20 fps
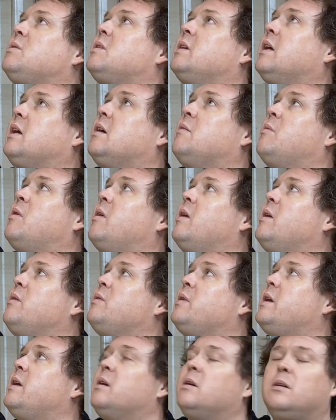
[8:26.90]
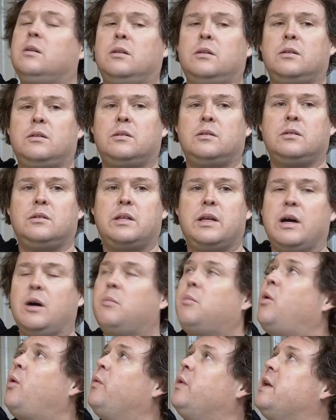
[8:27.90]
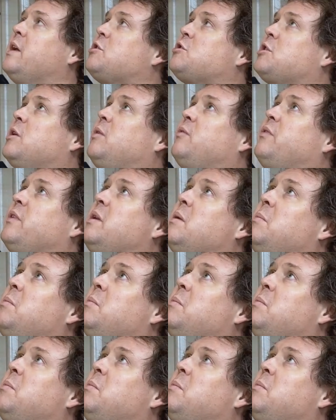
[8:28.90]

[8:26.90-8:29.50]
that come around here to help hold that shelf into